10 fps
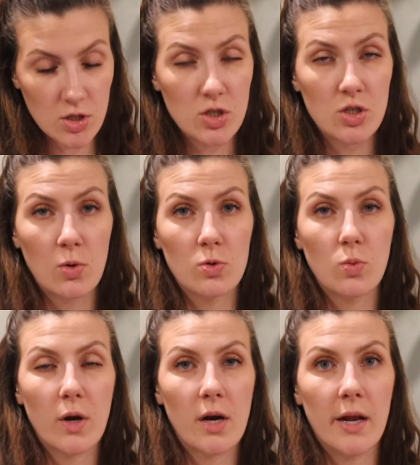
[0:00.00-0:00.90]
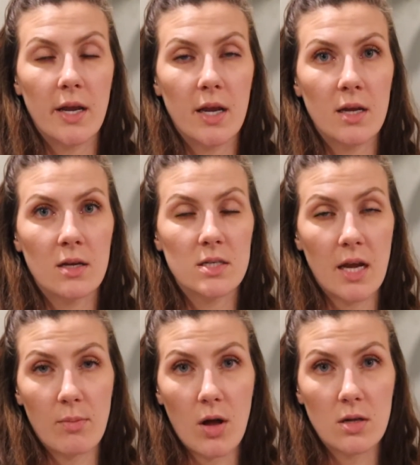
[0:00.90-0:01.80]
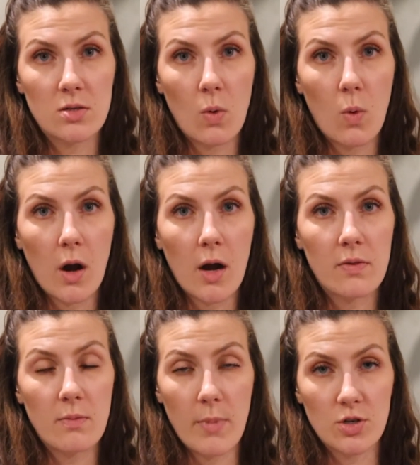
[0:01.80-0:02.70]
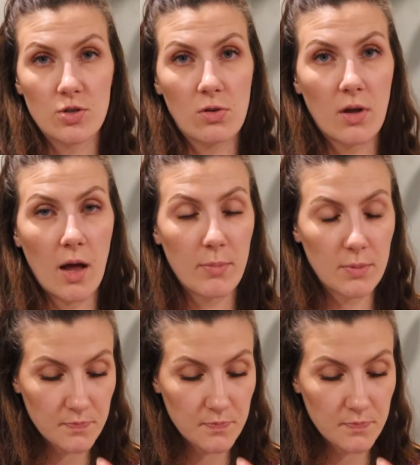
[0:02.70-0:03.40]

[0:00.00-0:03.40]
don't wear any tampons or the menstrual cup.